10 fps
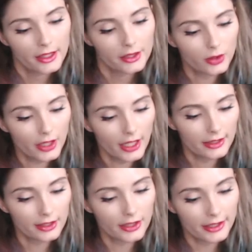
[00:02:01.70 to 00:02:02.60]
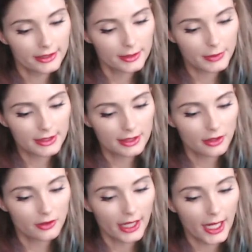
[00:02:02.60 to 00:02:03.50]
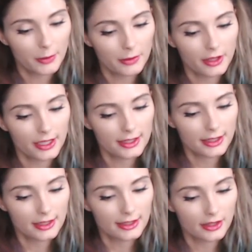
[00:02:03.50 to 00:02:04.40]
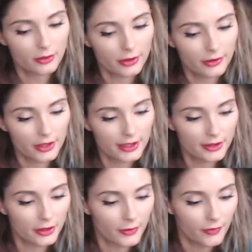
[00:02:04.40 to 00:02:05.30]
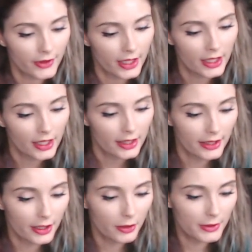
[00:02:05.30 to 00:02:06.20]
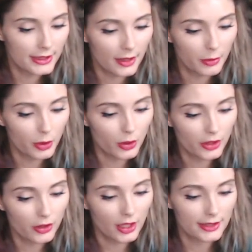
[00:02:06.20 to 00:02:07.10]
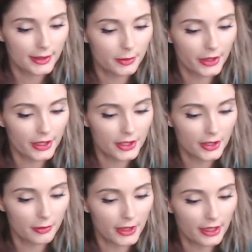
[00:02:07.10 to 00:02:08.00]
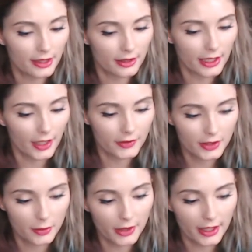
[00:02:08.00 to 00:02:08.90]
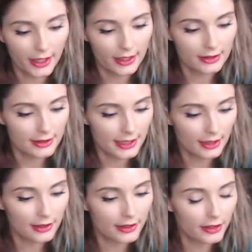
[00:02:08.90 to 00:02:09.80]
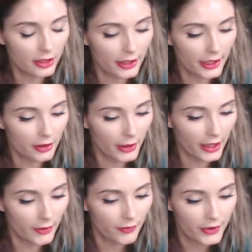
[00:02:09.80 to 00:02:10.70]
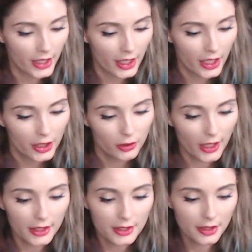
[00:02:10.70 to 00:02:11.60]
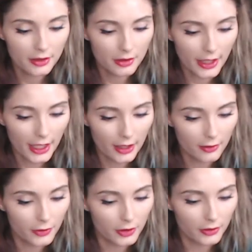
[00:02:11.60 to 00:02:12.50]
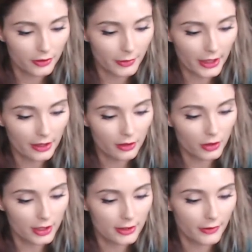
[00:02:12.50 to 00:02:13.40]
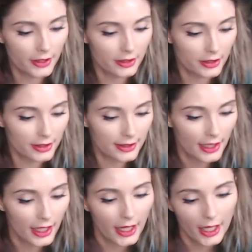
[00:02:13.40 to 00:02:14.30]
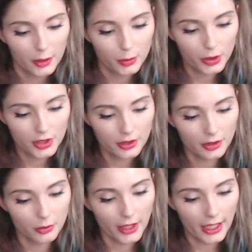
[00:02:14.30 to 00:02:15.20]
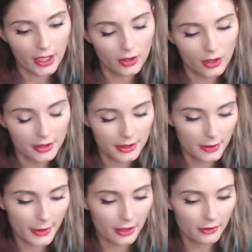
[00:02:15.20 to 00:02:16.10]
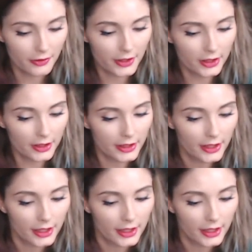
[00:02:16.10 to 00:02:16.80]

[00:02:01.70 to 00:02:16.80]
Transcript: Nor had the Alliance been slow to capitalize on the sudden reversal. The humans had poured across the bridge immediately after the Black Hands had led their clan away, crashing through the handful of remaining orc defenders and pushing their way out onto the battlefield.